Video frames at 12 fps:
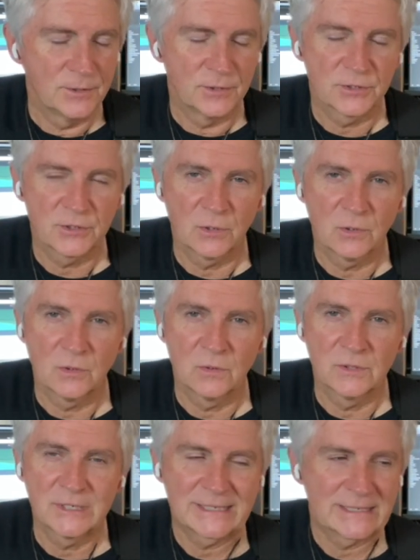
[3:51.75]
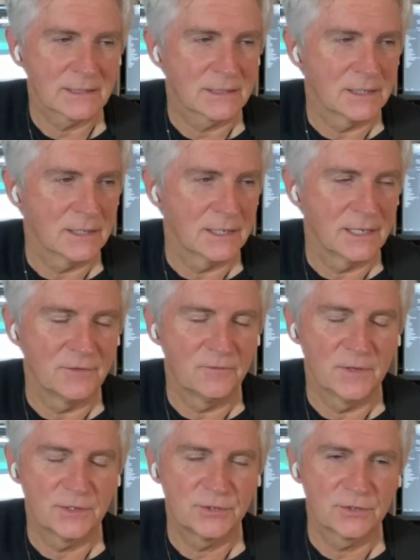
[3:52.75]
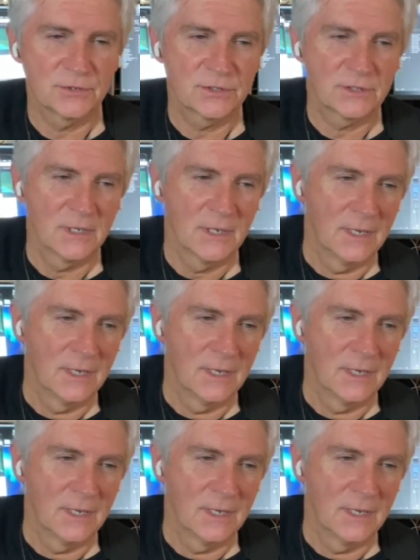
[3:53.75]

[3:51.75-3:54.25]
your soloistic adventures.